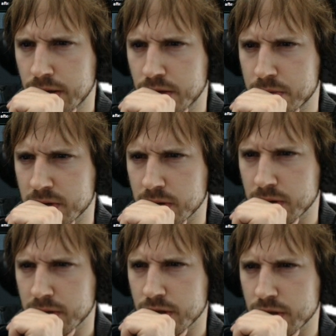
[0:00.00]

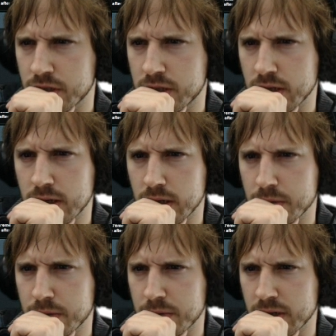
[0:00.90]

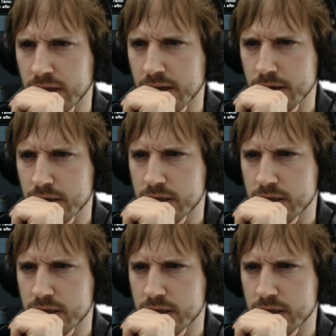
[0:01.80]
Multiplayer, would be okay.